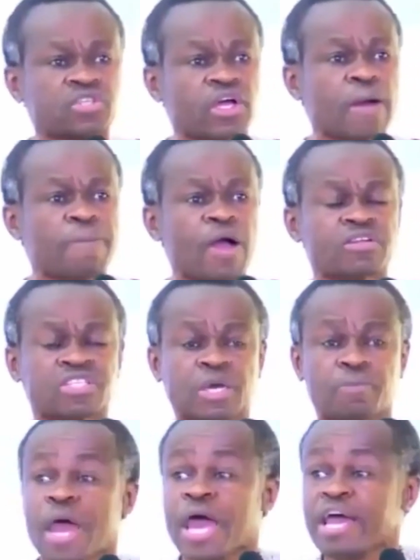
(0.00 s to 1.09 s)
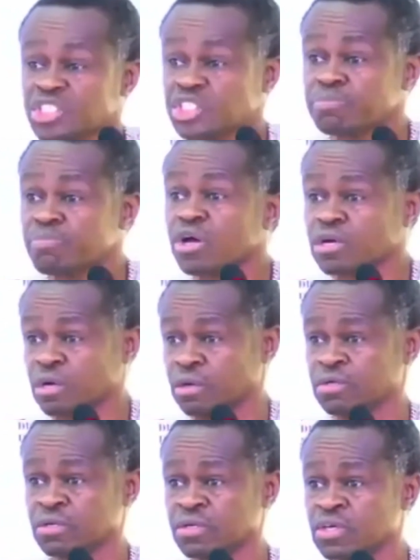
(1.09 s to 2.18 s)
is the parish model not
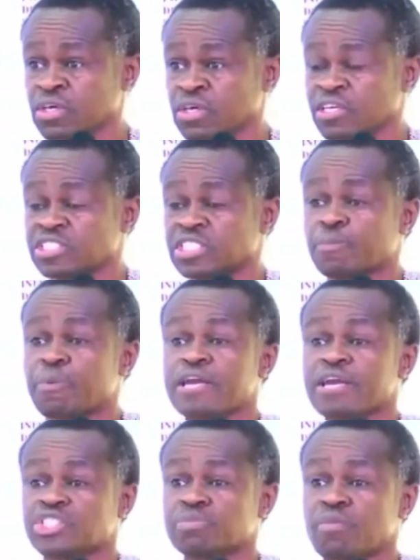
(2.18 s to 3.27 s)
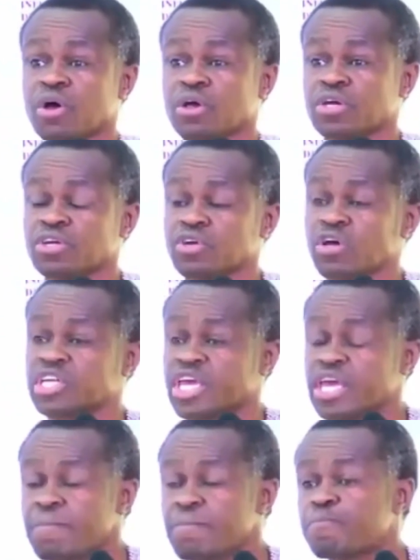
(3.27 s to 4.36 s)
impacted on negatively
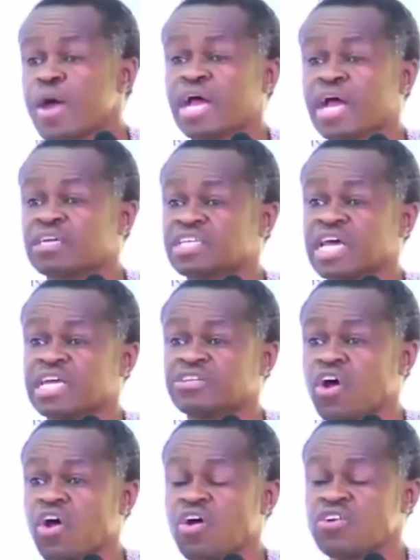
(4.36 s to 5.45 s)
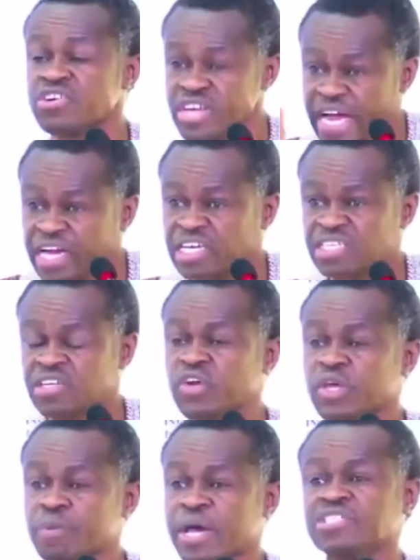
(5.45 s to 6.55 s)
by HIV/AIDS?
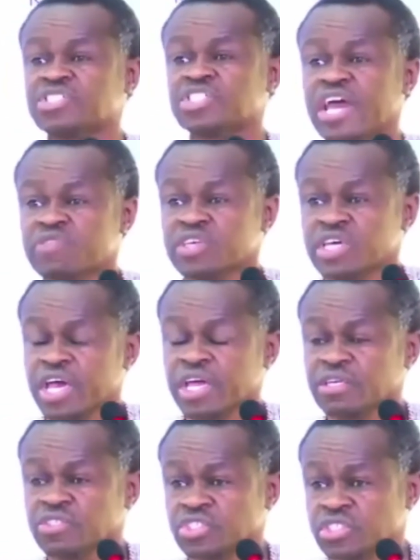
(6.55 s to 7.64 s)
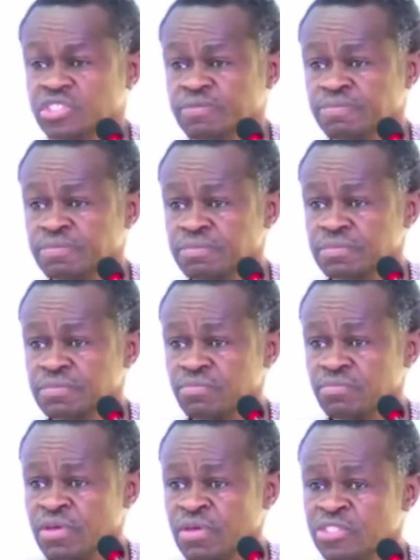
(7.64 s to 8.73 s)
So that money that ought to go
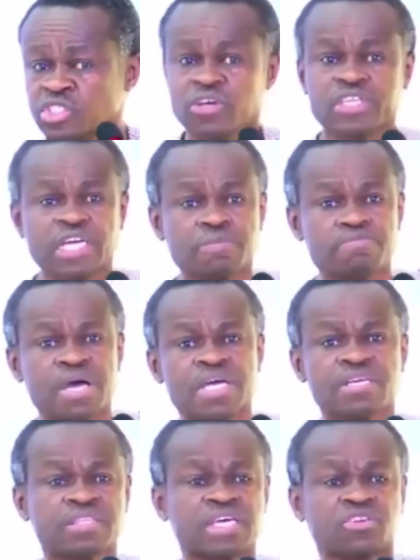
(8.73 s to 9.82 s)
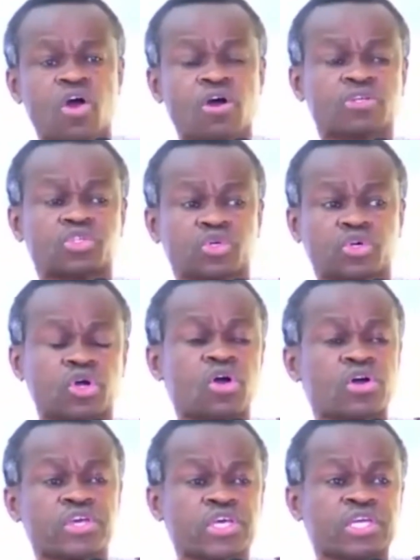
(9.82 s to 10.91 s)
into actual development
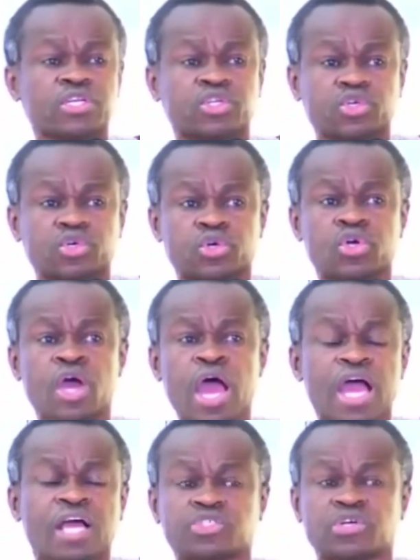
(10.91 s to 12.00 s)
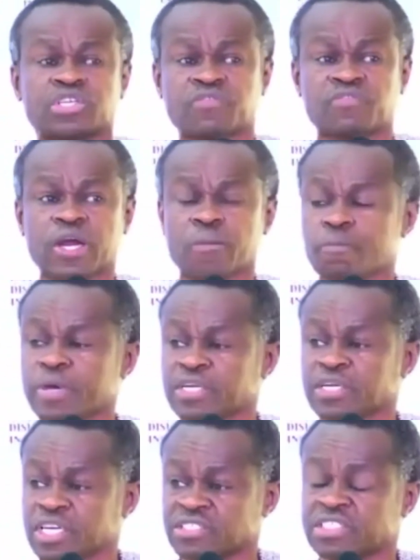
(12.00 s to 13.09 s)
is then not taken into that arena?
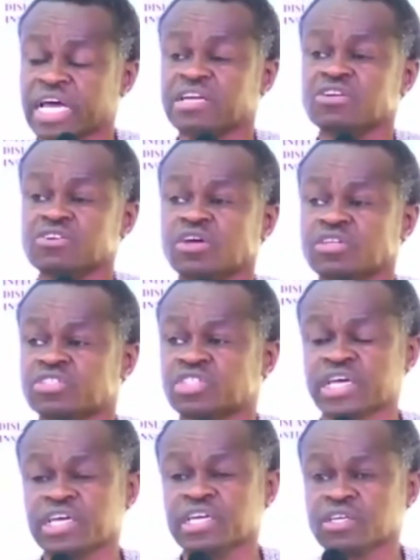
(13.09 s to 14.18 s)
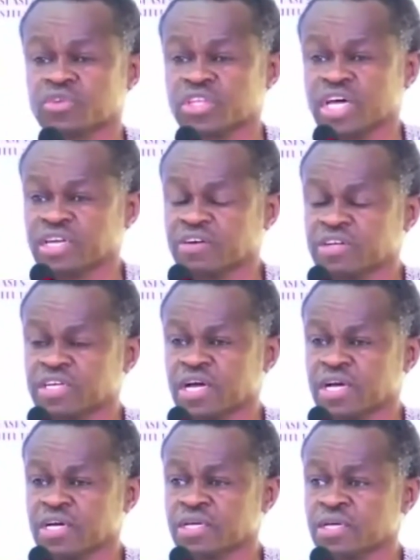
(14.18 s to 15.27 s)
I believe that this
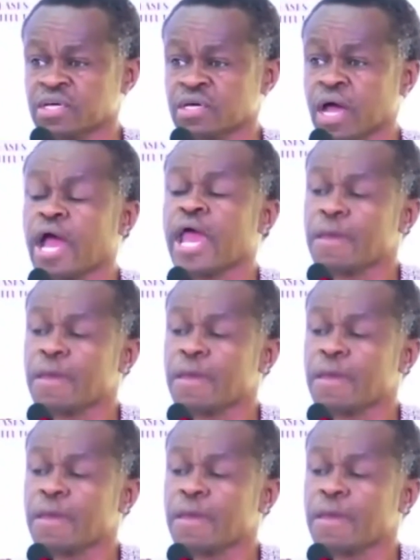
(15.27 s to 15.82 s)
can be done.